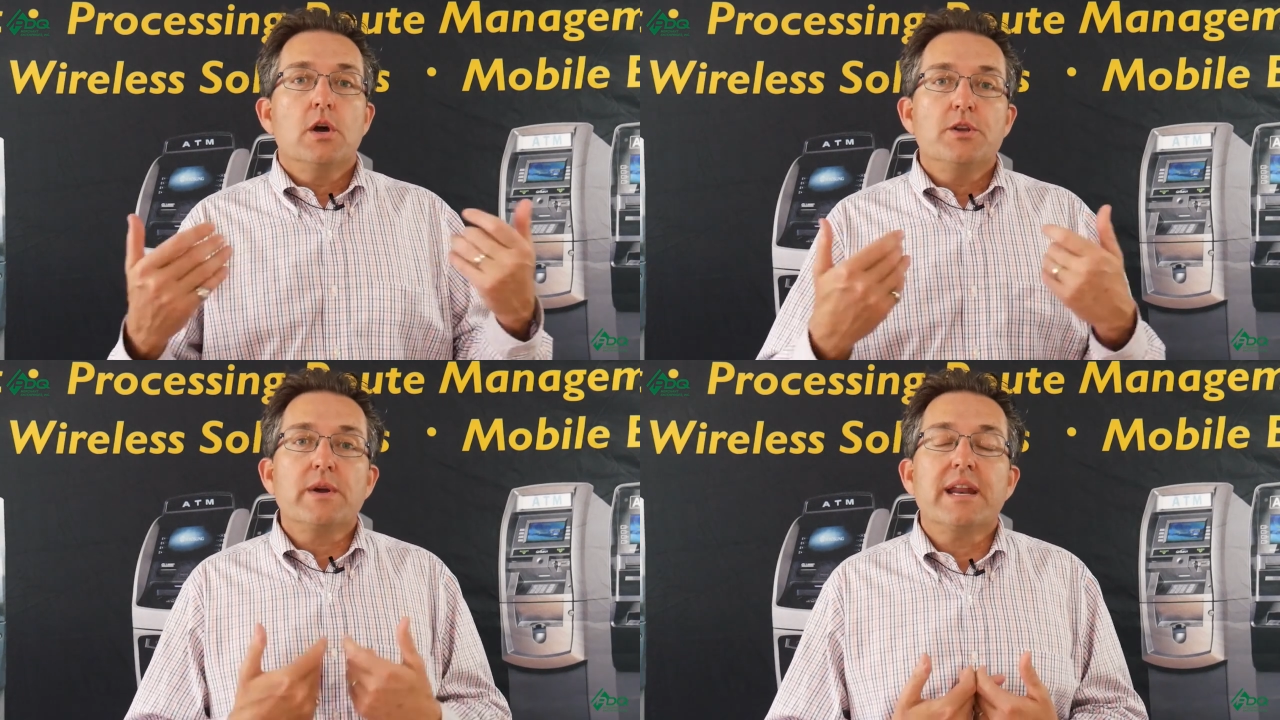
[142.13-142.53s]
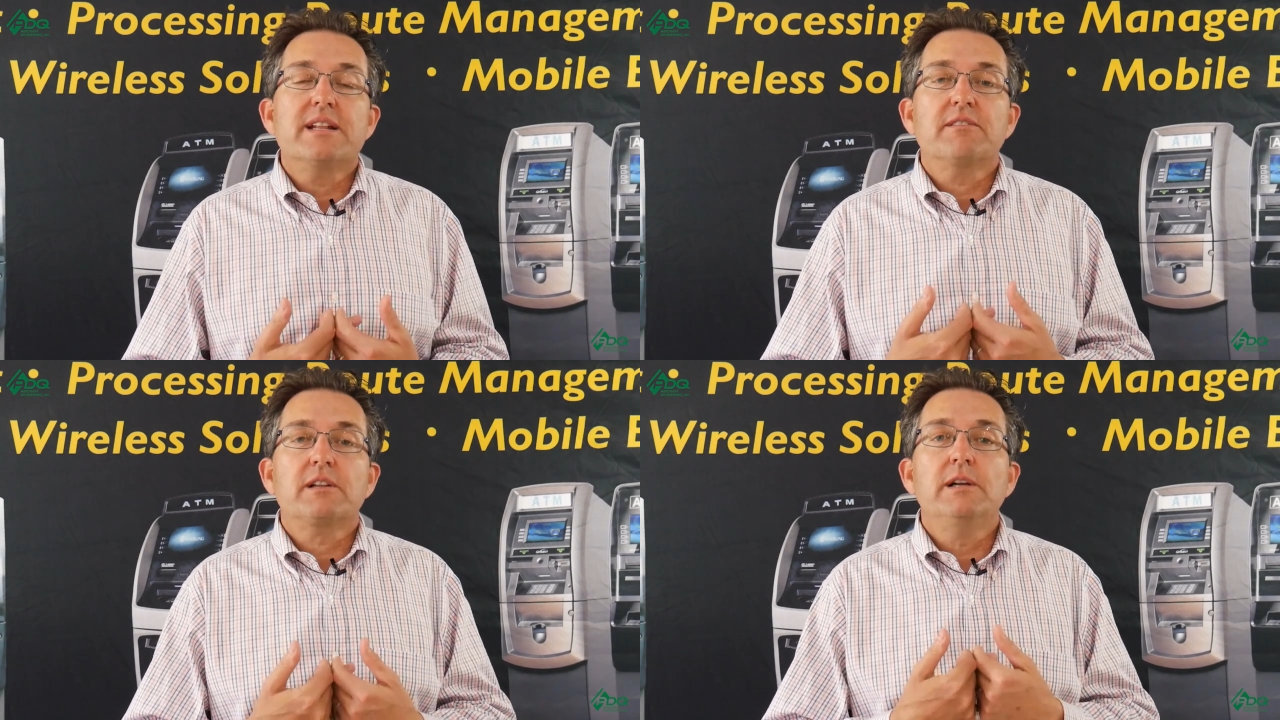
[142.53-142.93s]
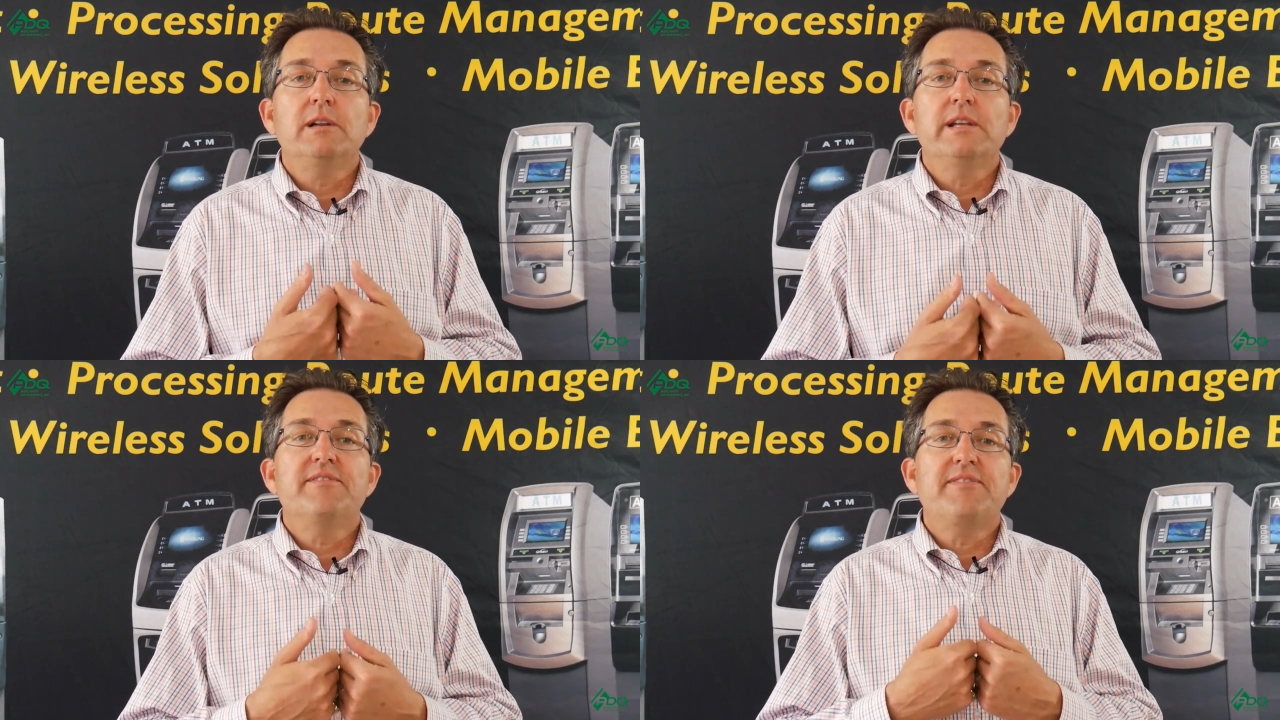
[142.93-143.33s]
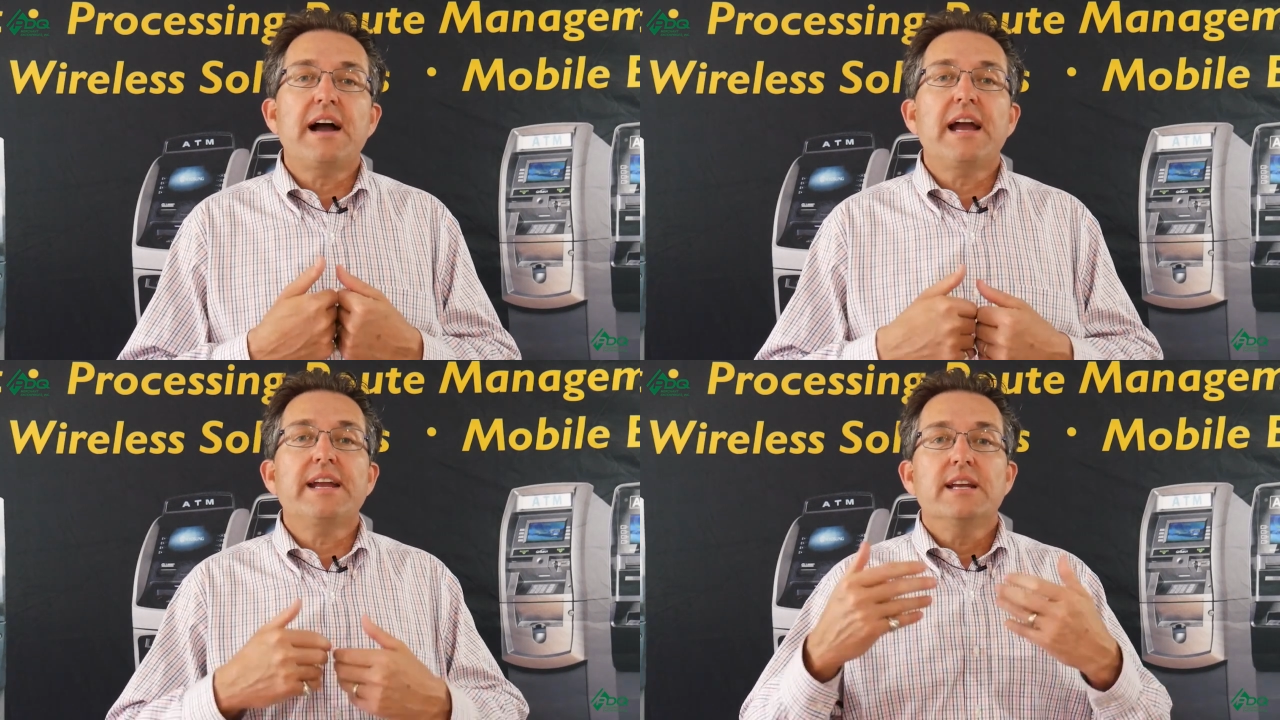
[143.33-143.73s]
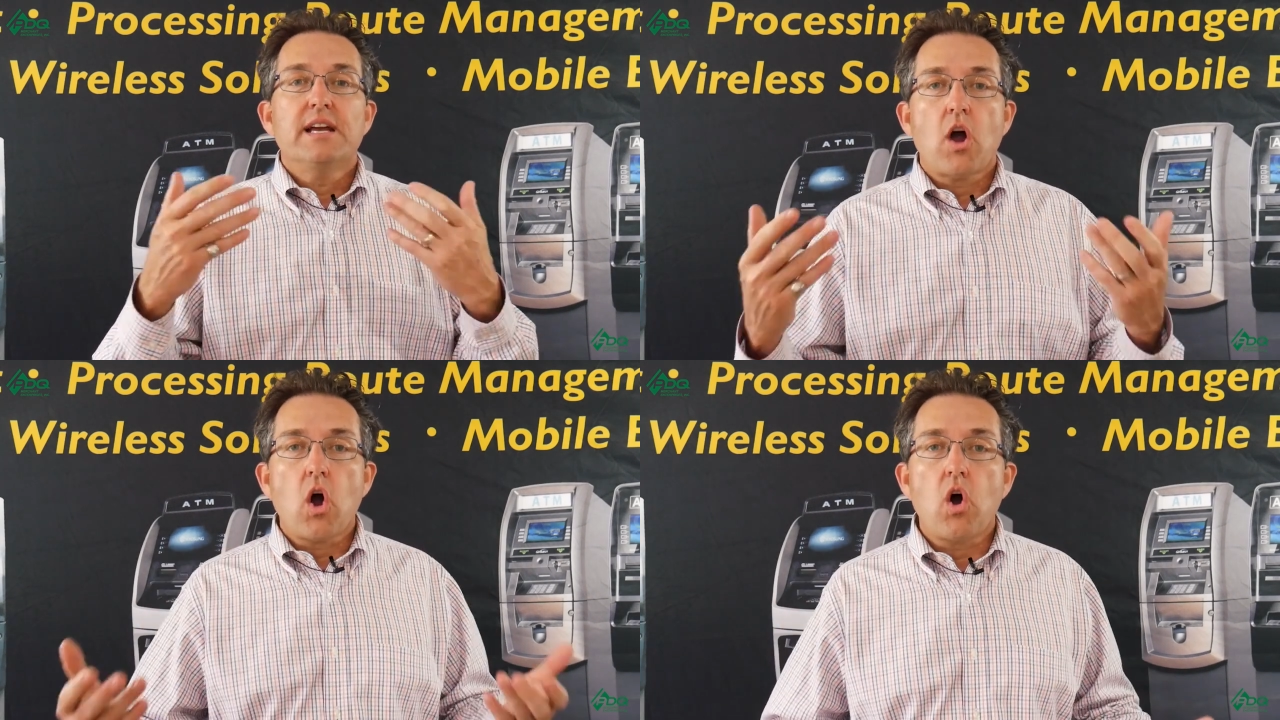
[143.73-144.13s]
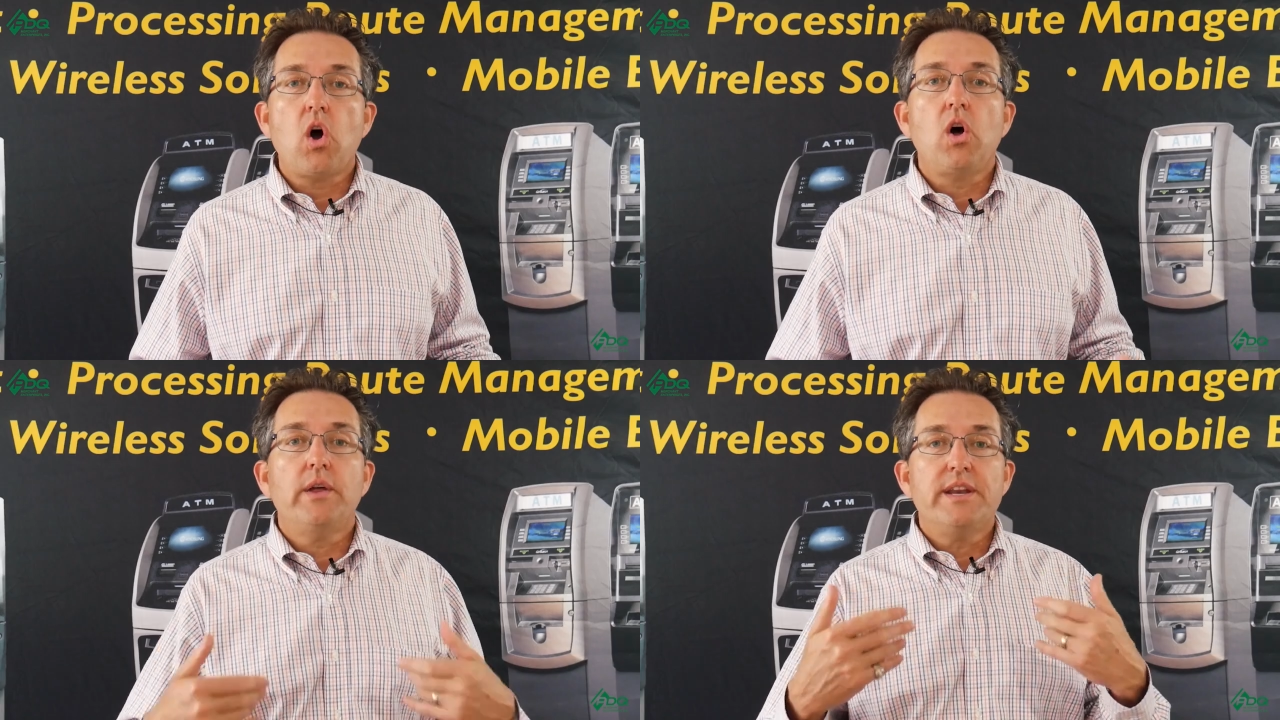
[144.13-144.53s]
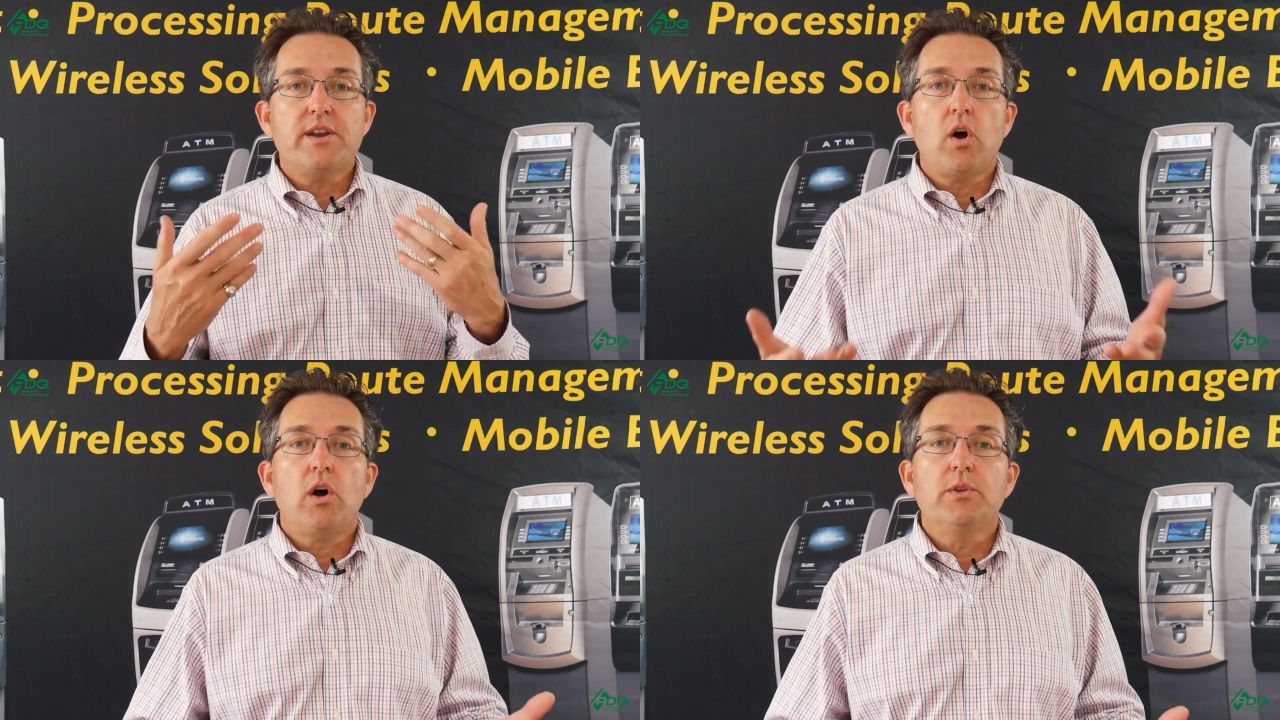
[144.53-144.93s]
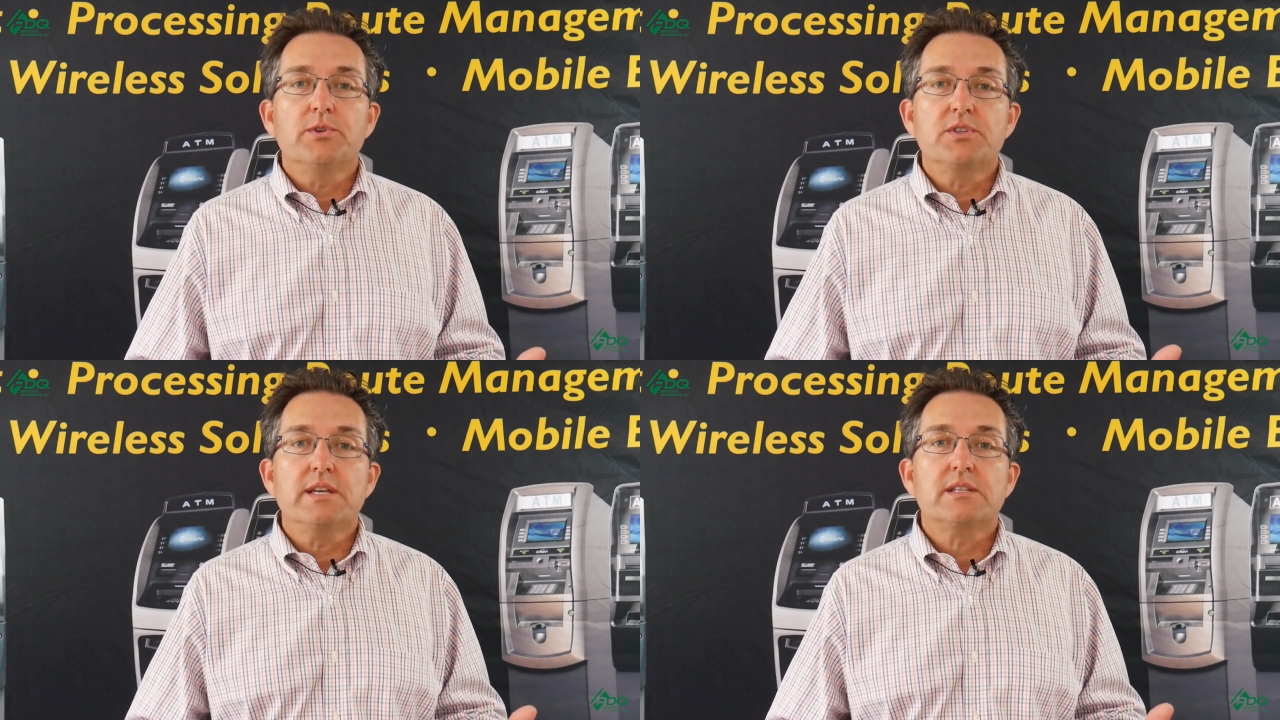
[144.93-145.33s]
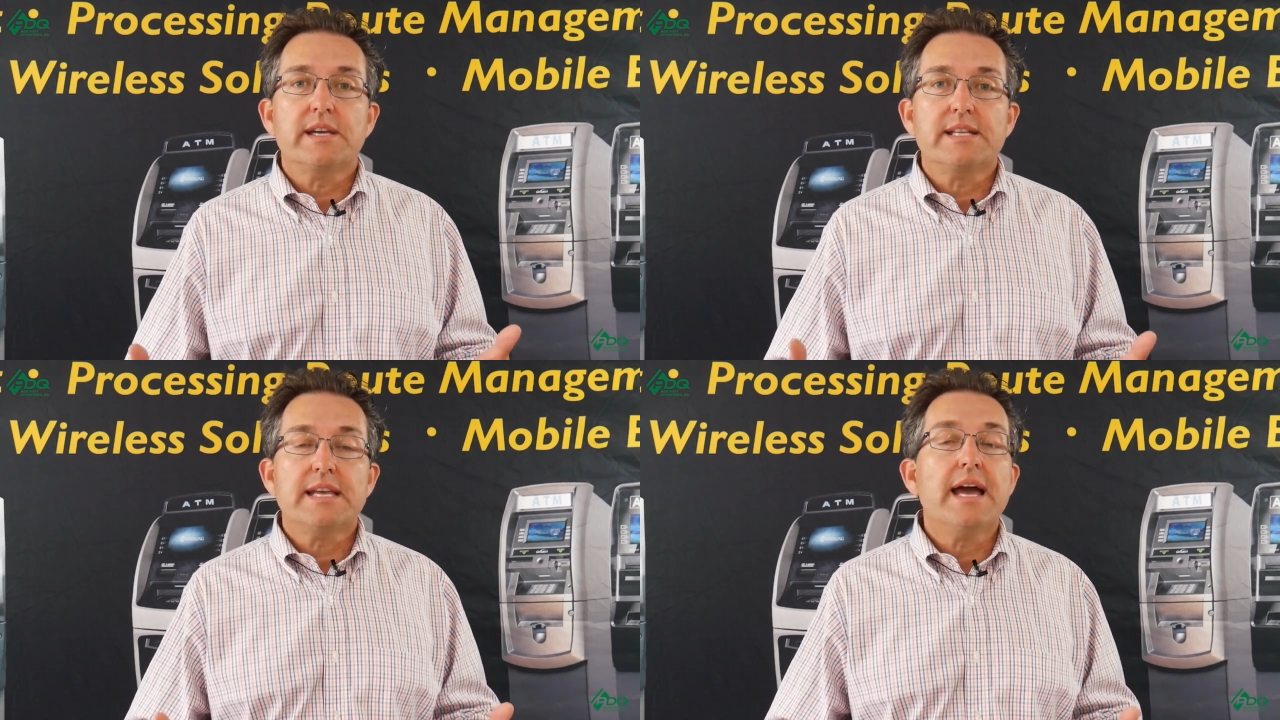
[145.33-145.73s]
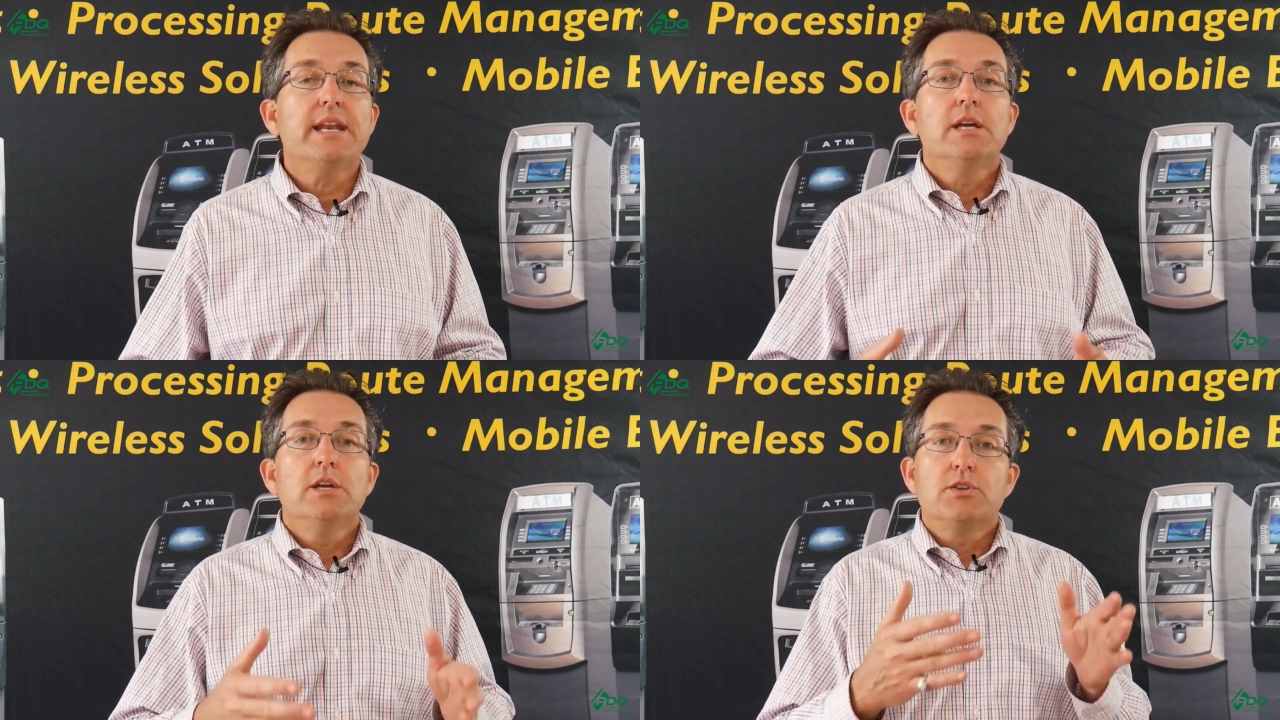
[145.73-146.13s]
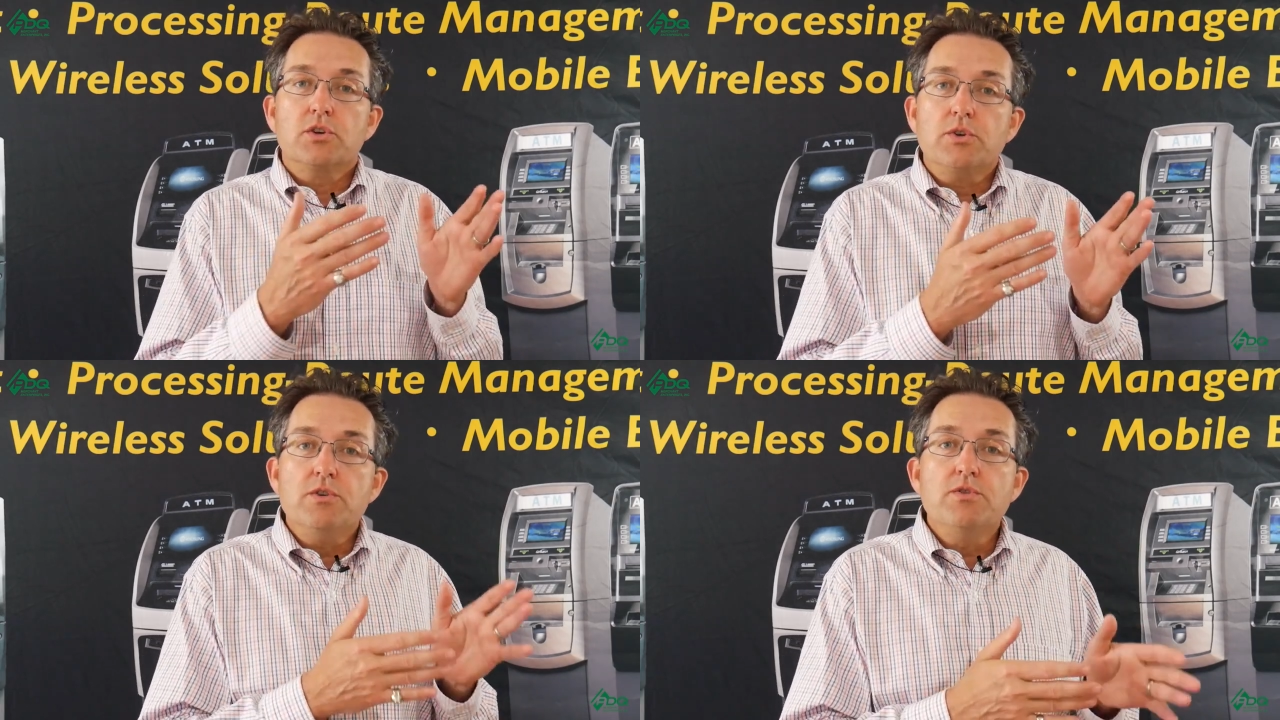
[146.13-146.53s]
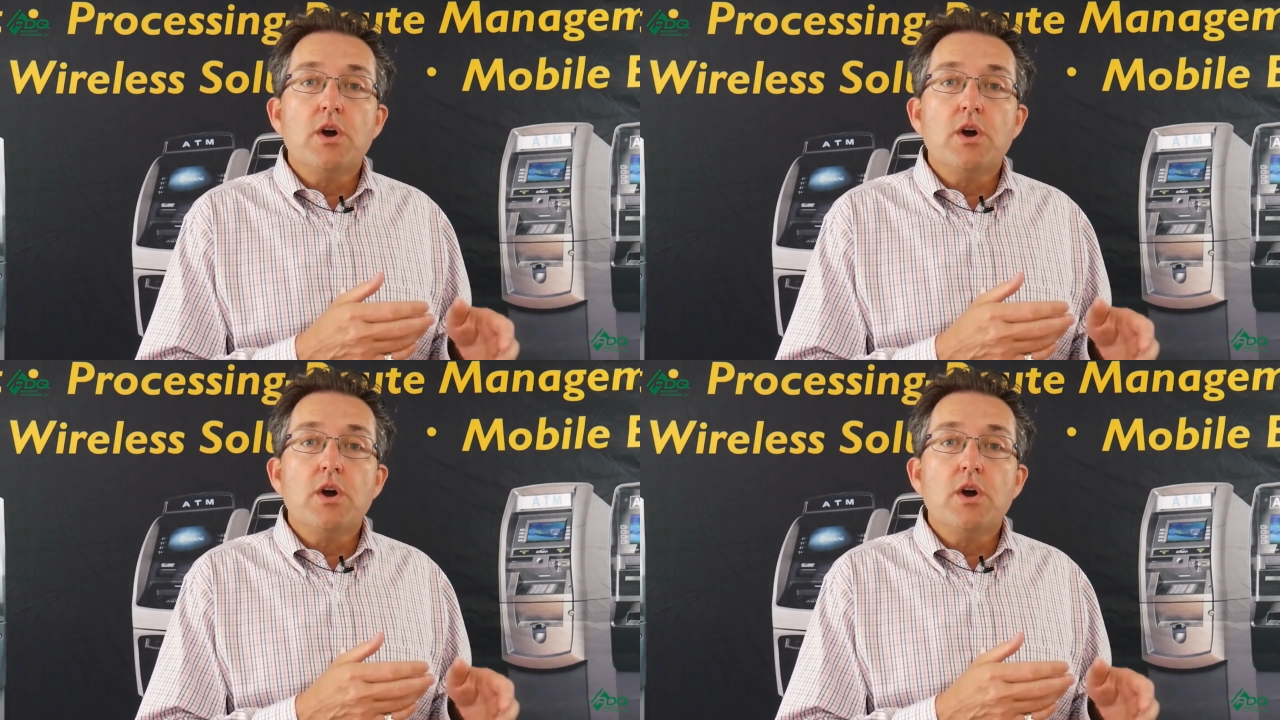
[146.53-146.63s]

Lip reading: You got to clearly define all those things like that. So you